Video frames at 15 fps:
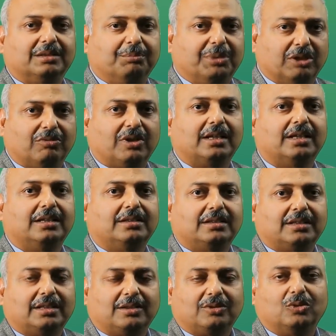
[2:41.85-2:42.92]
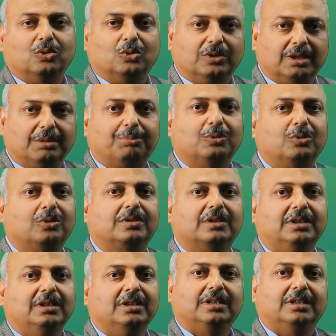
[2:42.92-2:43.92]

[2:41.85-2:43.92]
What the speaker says: Bilwara, Udaipur,